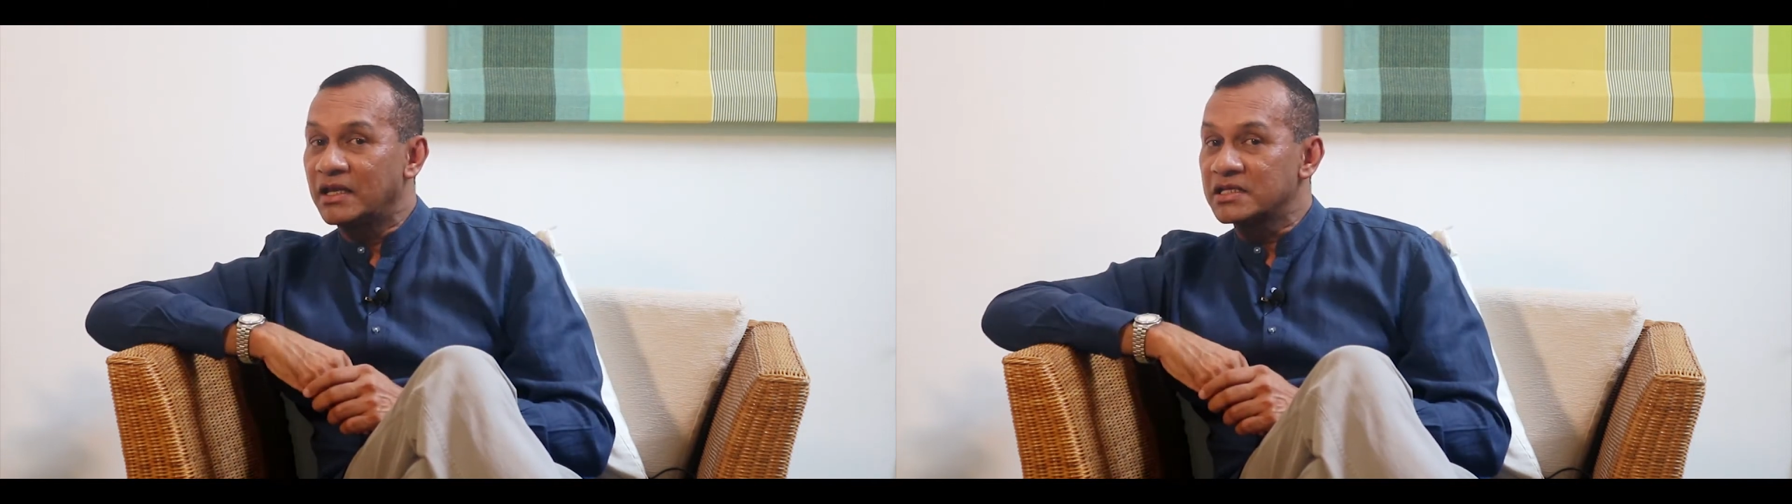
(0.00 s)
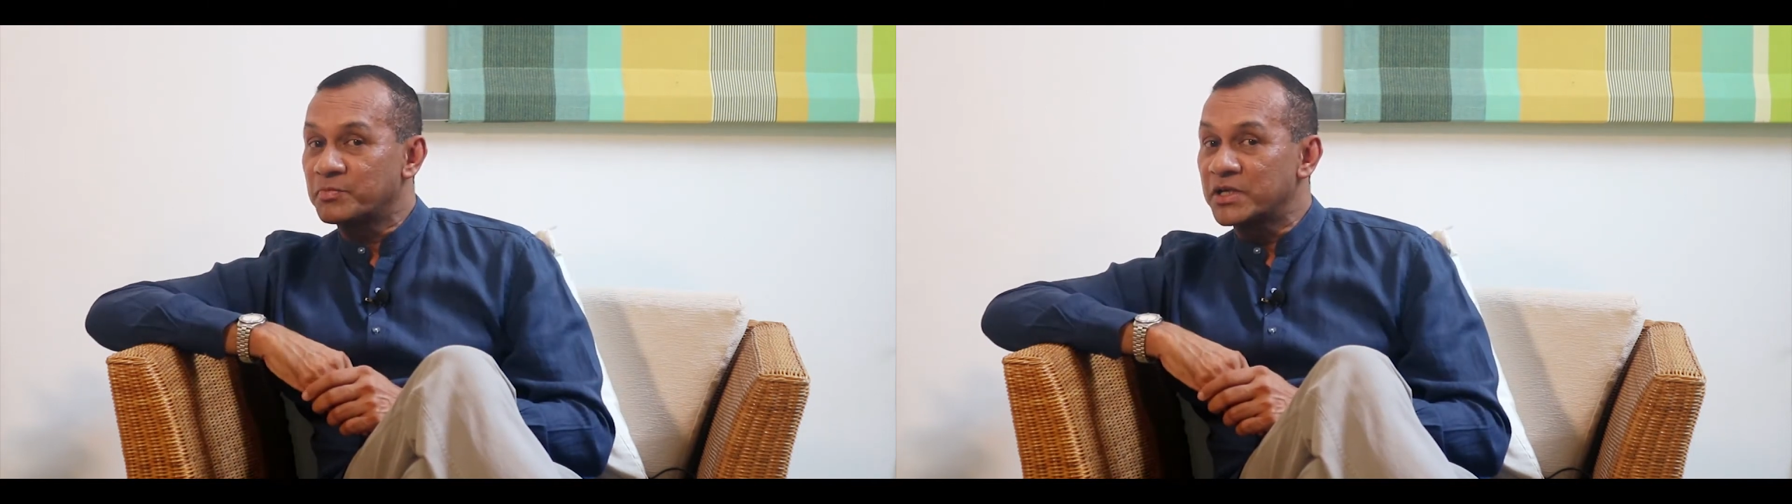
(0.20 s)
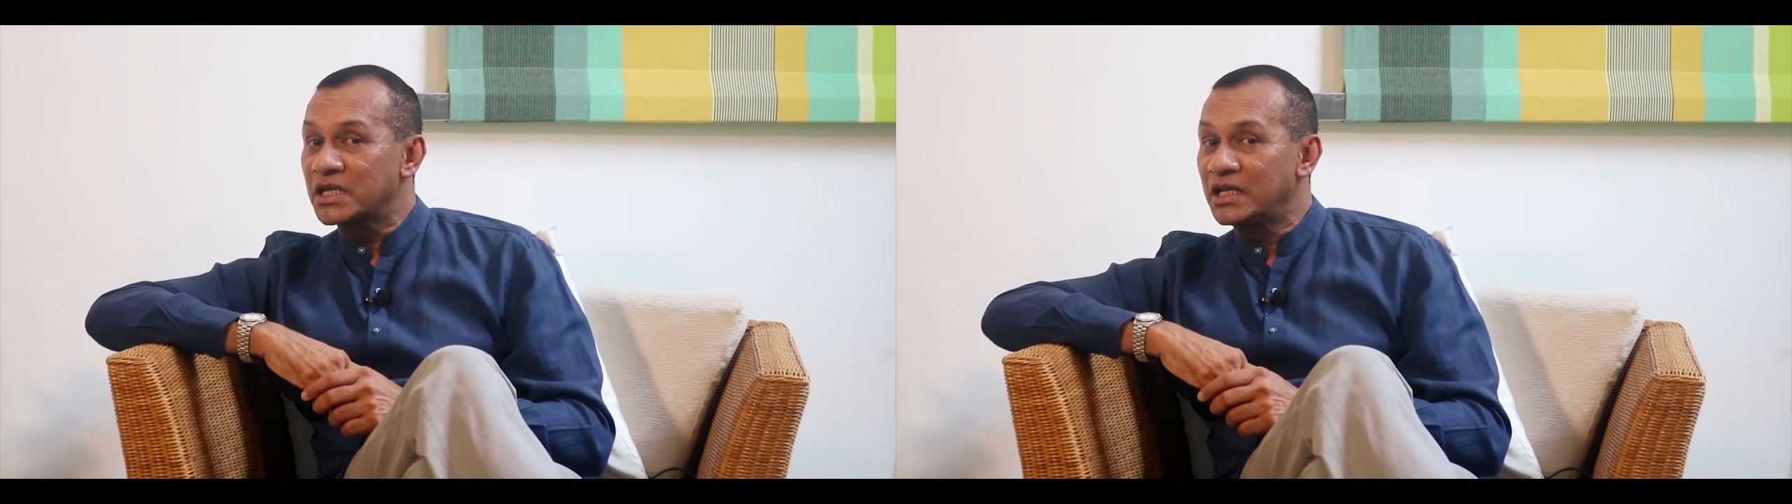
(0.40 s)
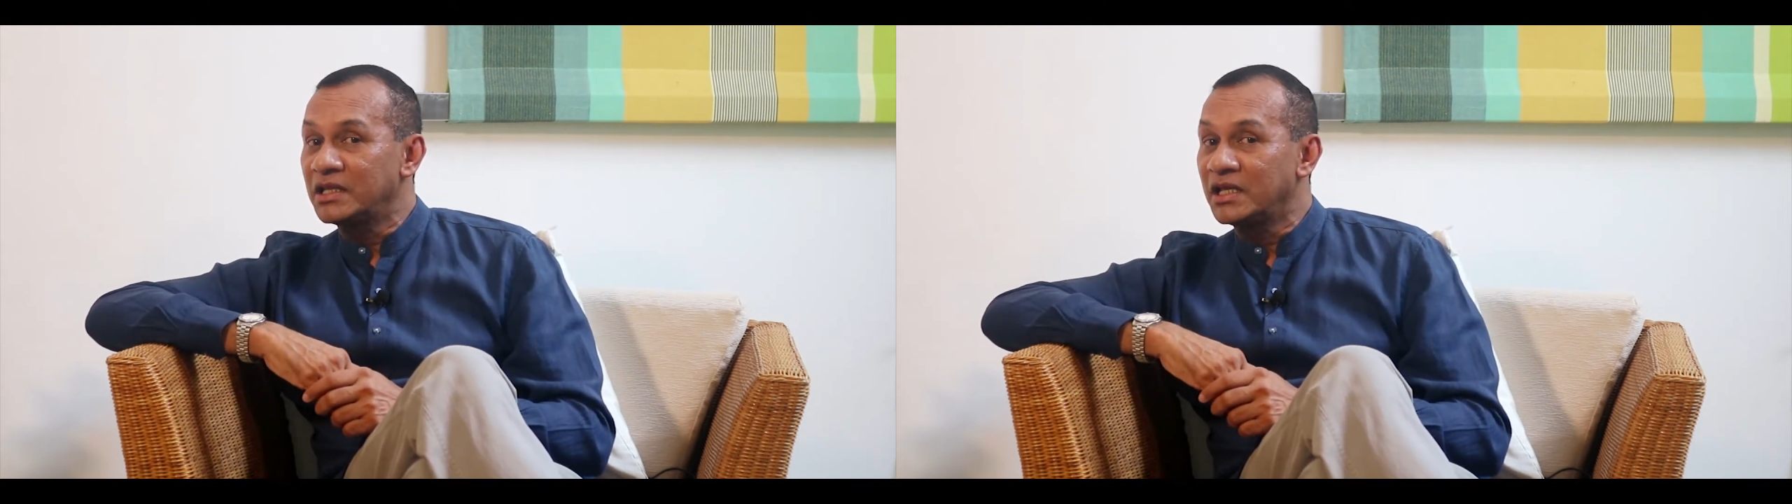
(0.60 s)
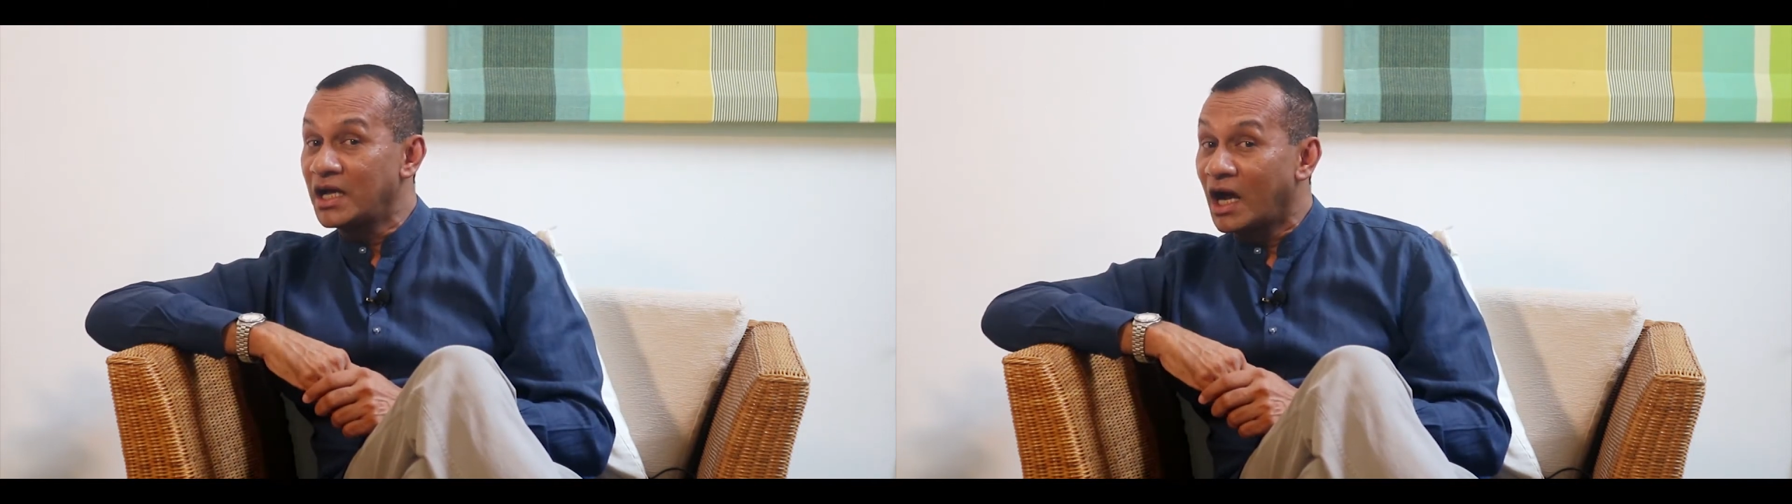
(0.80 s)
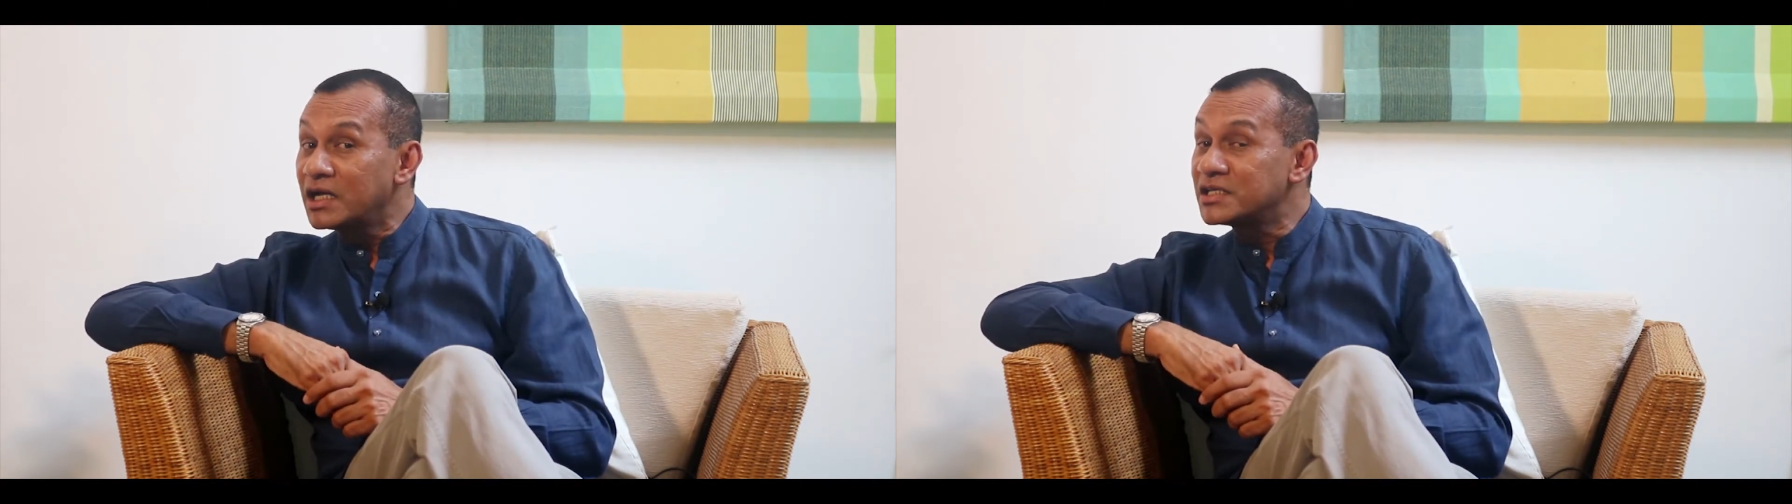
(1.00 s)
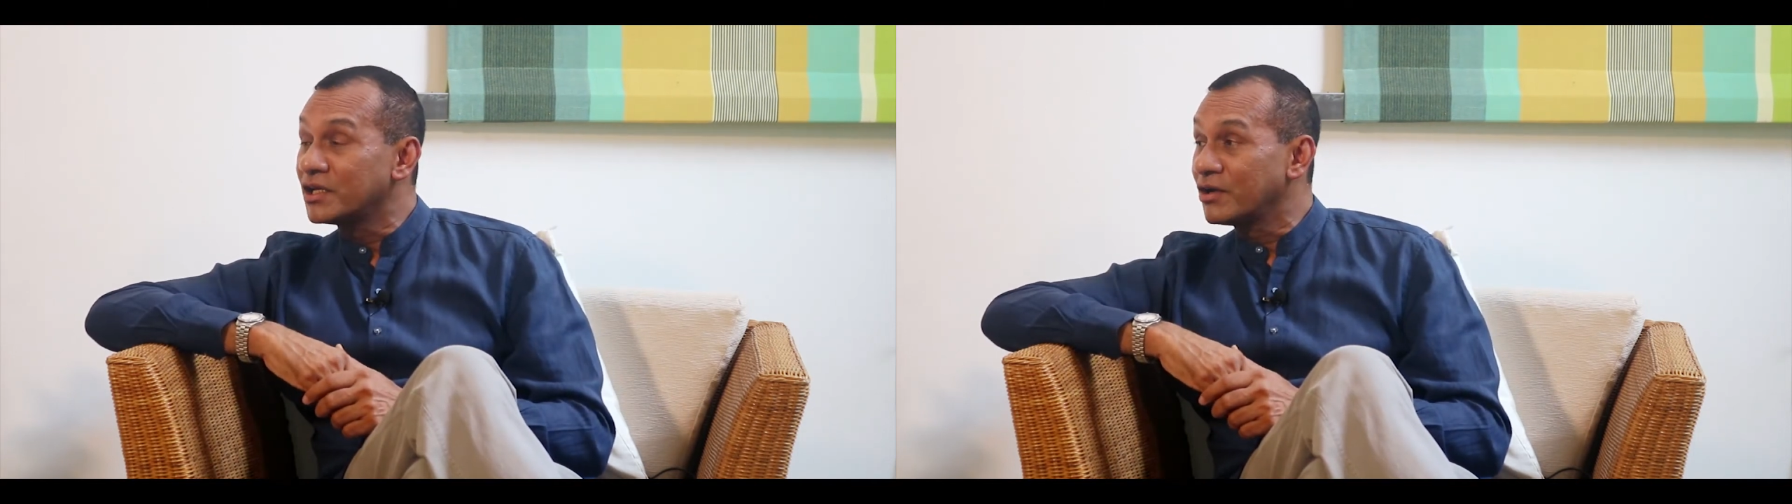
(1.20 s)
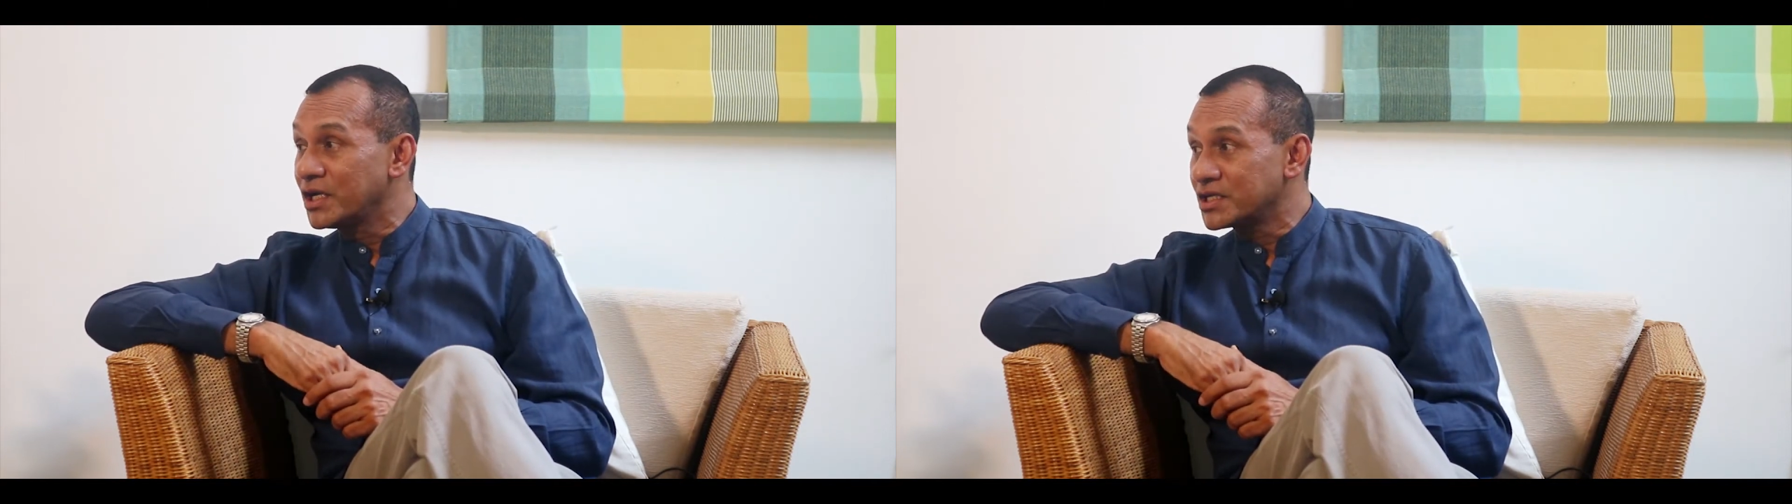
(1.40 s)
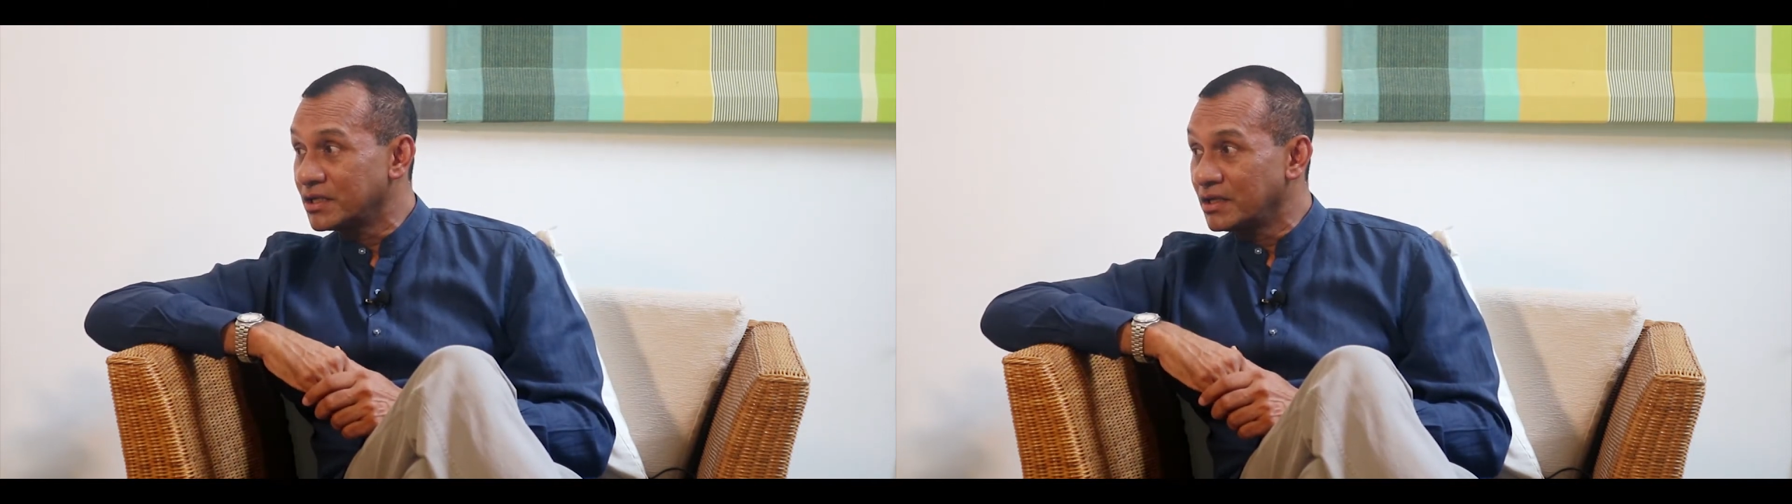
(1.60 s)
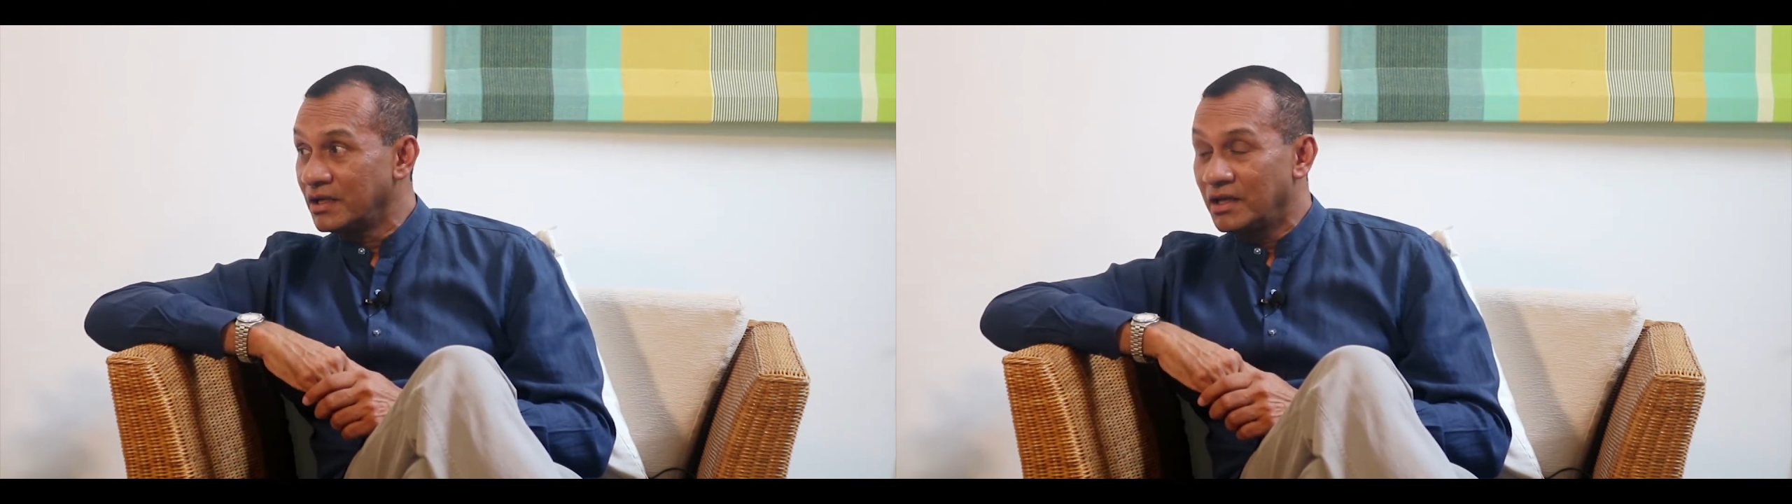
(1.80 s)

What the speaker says: especially the younger generation,